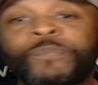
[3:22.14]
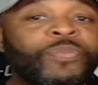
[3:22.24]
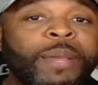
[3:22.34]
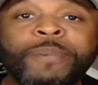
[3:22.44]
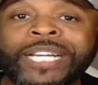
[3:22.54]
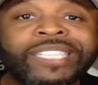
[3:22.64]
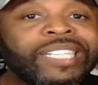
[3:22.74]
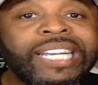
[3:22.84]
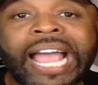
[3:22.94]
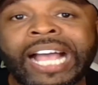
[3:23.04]
They
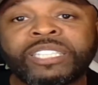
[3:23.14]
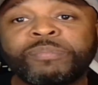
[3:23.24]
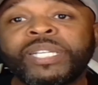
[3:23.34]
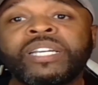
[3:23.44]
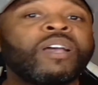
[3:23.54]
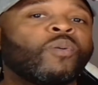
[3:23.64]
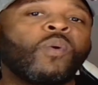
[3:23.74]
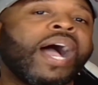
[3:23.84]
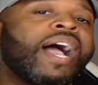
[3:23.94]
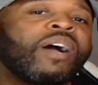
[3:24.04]
basically asked me
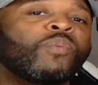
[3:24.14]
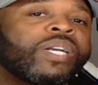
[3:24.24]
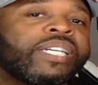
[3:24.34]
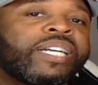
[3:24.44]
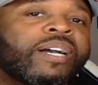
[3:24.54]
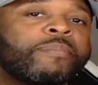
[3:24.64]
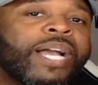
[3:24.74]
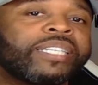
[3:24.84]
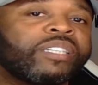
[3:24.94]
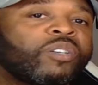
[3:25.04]
why I wanted to come
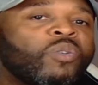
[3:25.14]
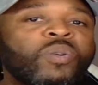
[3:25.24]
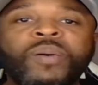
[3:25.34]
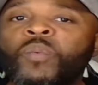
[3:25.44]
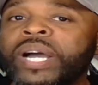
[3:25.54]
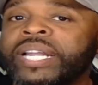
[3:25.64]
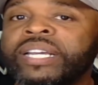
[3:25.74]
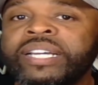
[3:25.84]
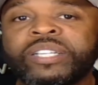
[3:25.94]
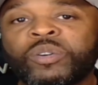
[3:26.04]
back to school and what
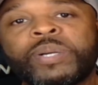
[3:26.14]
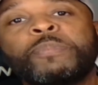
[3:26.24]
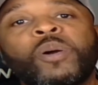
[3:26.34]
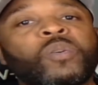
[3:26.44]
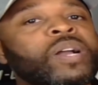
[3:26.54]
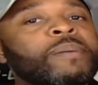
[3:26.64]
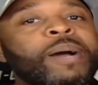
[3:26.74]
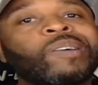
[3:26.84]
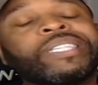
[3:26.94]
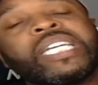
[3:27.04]
degree program
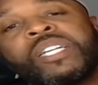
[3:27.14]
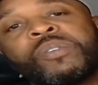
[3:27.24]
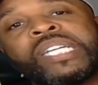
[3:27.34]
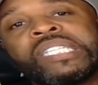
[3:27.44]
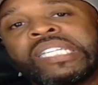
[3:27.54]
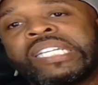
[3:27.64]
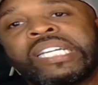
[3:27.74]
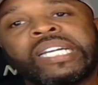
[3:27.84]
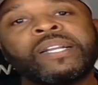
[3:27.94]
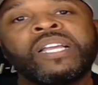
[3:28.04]
I was interested
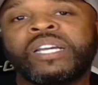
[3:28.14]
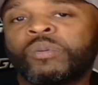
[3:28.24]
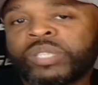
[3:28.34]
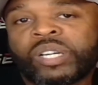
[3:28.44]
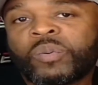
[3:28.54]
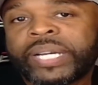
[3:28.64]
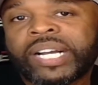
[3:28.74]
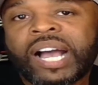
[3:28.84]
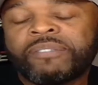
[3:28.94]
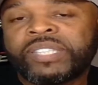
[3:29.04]
in. It was a quick
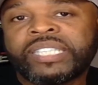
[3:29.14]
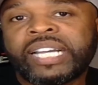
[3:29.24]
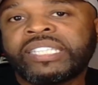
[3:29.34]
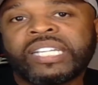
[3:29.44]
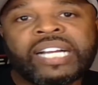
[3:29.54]
conversation.